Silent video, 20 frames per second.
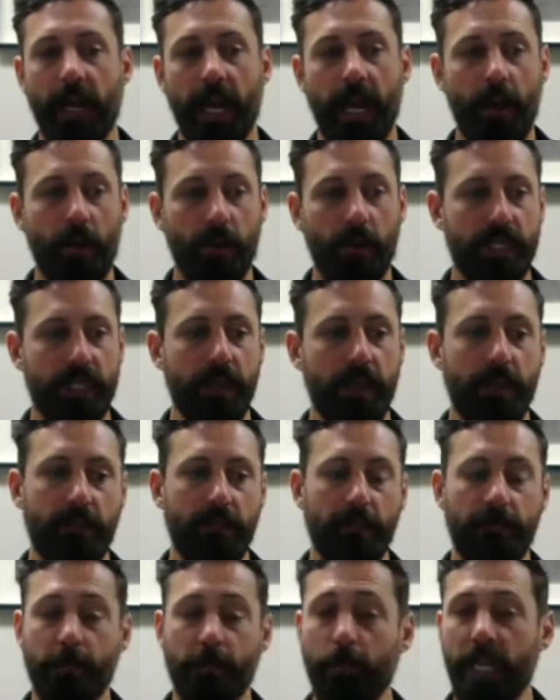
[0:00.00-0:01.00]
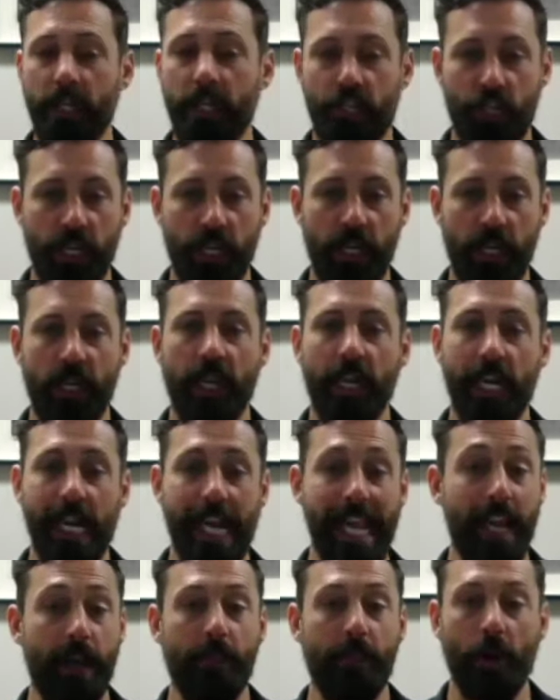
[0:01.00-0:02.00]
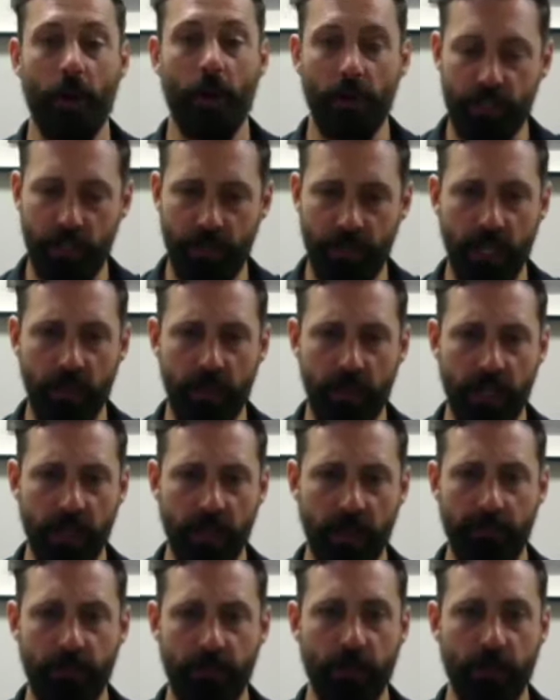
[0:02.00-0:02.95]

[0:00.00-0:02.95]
ounce of information and ammo so that you can live